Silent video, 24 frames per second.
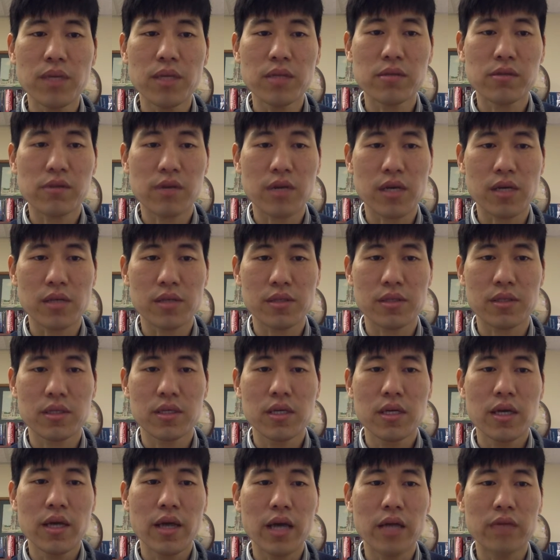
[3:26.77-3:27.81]
trust
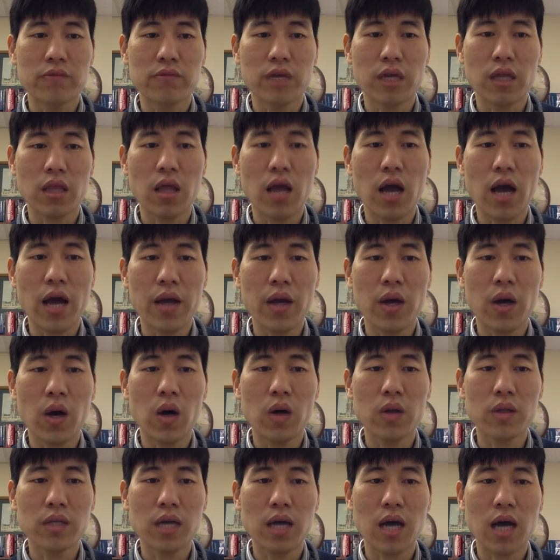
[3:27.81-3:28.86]
and rely
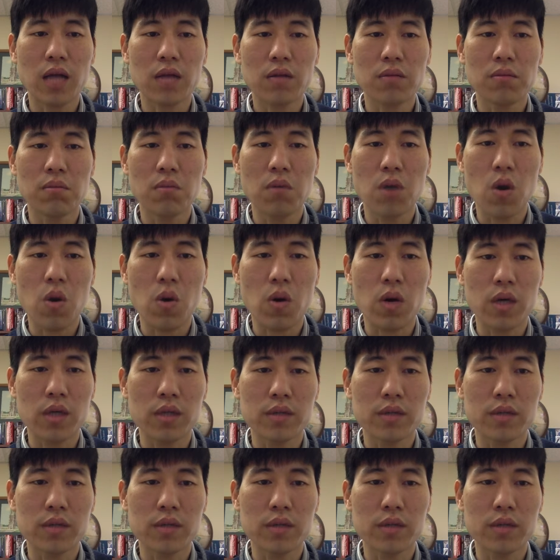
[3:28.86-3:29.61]
on God more.